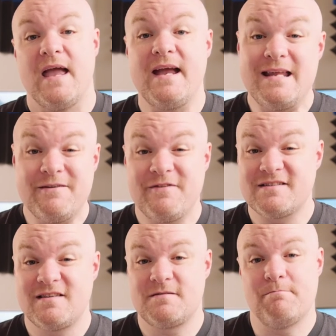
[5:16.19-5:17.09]

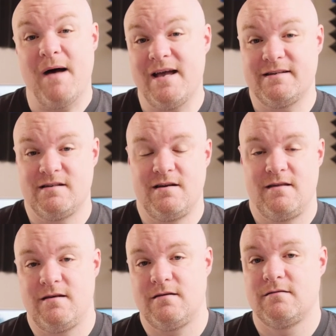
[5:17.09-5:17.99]
ADFS doesn't buy us
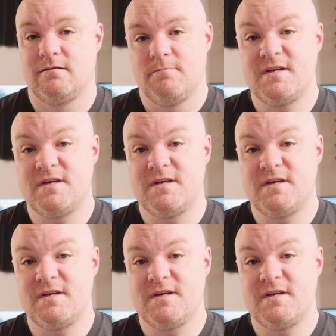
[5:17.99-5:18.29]
anything